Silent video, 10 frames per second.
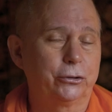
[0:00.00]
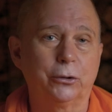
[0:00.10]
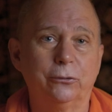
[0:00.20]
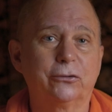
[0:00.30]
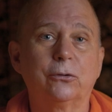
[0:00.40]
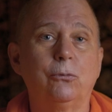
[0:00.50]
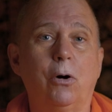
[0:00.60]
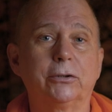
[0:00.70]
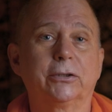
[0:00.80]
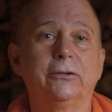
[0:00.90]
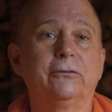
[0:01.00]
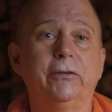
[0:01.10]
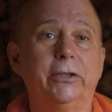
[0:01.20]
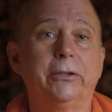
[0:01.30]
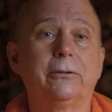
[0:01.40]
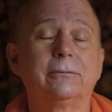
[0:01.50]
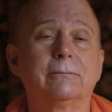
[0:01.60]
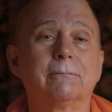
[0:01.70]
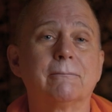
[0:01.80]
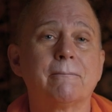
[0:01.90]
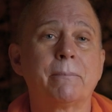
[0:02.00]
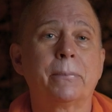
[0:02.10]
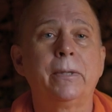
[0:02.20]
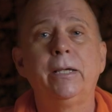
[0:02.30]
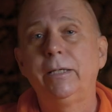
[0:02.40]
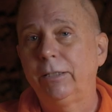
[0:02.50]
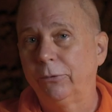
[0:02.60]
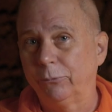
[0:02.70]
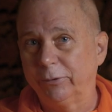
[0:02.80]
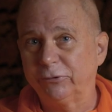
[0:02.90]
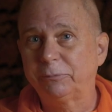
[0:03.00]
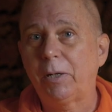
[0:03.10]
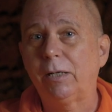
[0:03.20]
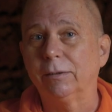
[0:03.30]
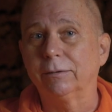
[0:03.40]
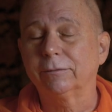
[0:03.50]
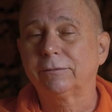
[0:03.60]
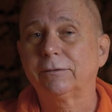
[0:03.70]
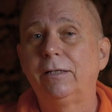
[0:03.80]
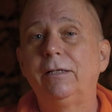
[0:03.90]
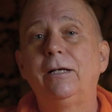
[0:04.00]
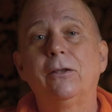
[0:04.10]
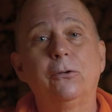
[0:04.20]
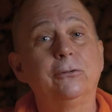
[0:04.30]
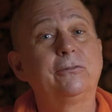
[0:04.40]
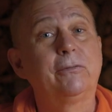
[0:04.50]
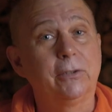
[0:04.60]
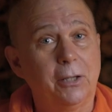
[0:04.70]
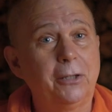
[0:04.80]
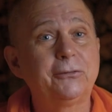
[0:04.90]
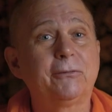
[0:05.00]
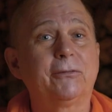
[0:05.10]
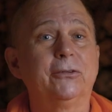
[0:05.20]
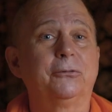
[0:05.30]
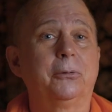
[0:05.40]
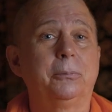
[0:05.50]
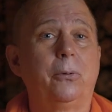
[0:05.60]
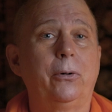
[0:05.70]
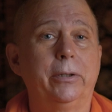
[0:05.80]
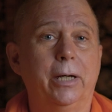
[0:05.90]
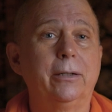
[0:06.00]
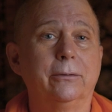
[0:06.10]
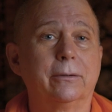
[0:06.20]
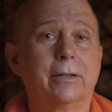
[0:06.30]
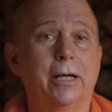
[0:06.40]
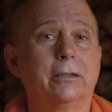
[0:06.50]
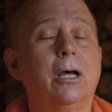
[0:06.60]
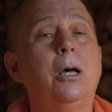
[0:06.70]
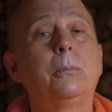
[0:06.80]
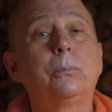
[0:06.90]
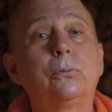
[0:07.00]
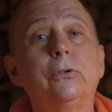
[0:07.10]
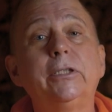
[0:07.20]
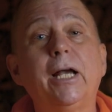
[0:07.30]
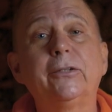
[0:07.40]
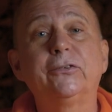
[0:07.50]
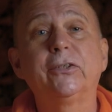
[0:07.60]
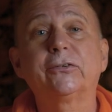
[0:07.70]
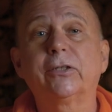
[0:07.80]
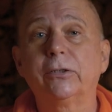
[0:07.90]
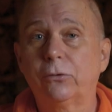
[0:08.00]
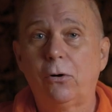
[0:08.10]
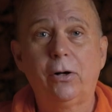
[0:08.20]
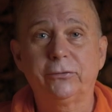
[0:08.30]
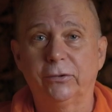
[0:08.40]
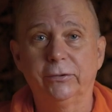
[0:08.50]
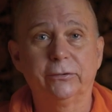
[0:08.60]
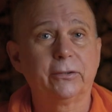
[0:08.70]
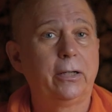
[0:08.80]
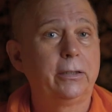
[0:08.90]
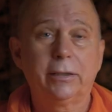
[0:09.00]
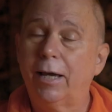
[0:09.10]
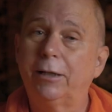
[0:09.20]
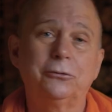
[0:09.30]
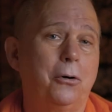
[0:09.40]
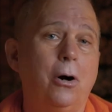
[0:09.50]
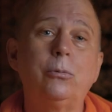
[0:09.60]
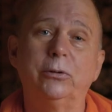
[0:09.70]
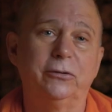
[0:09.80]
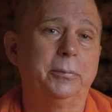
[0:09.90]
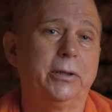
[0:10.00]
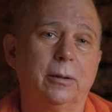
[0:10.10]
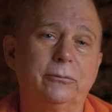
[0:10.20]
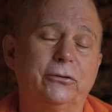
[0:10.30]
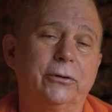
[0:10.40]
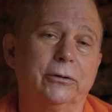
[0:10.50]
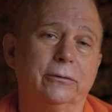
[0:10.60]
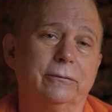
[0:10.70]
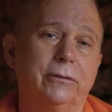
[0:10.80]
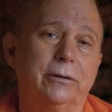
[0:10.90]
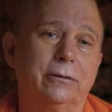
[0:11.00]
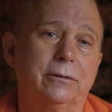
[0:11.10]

I chose to watch this video. In response, those philosophers would point out that pre-existing causes can't always be observed.